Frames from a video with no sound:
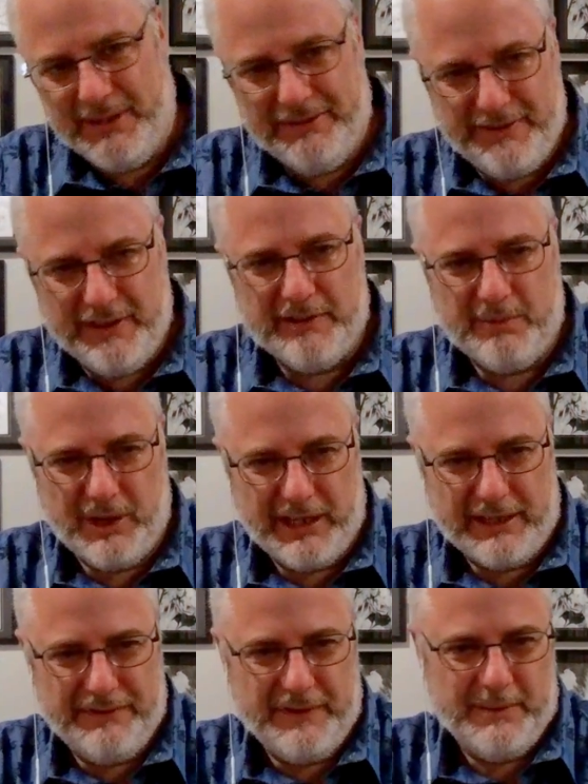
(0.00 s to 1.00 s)
It feels more like
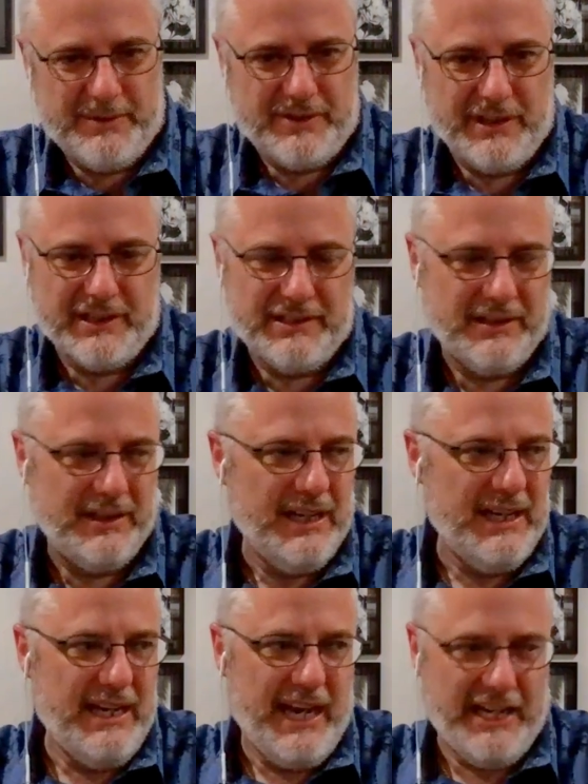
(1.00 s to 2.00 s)
a film structure
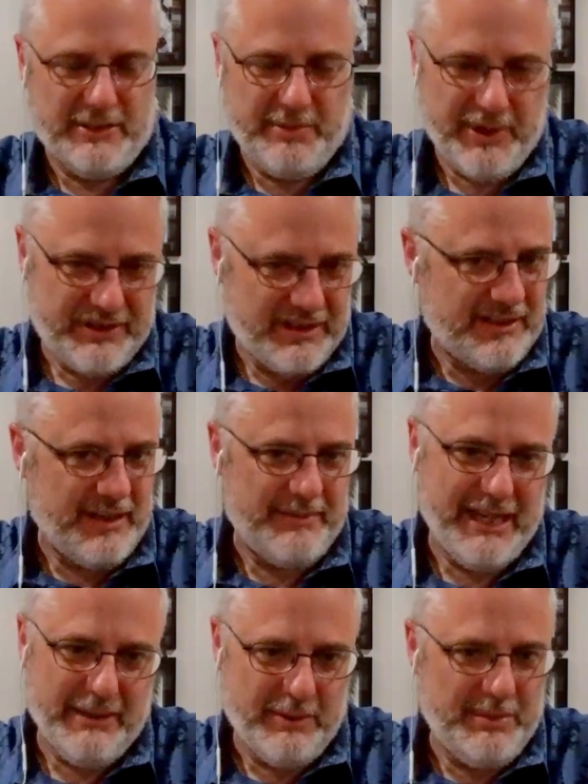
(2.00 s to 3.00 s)
as opposed to something
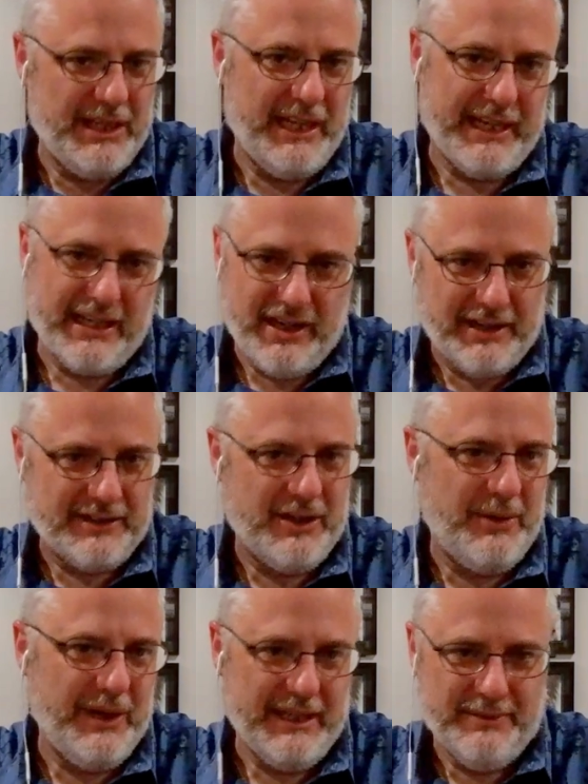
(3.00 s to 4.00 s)
that would be like an
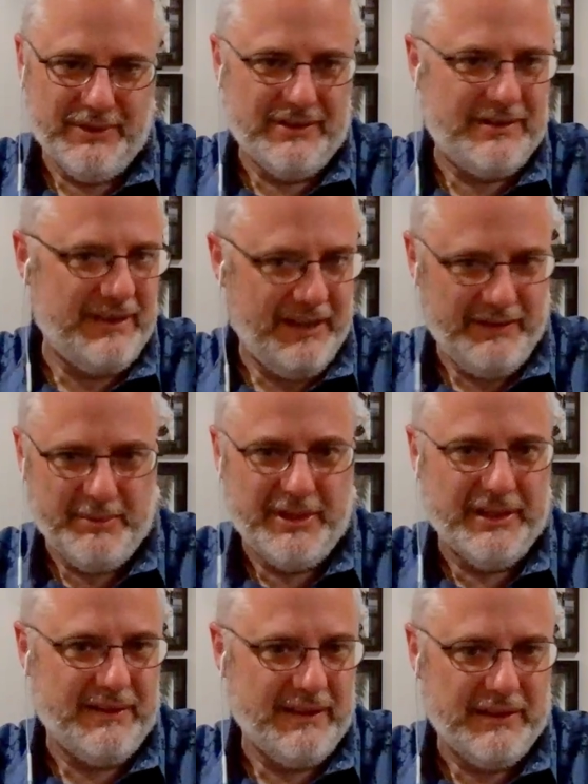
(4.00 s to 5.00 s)
ongoing that was every
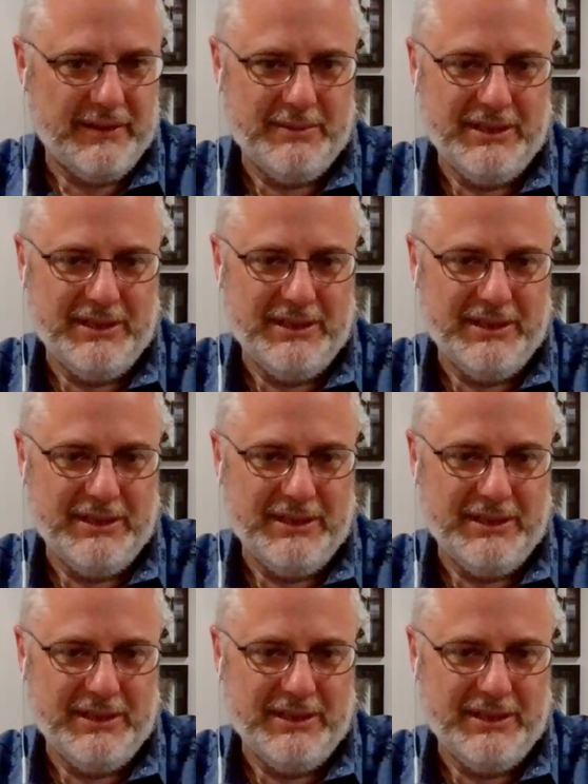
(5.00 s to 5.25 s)
month. You know what I mean?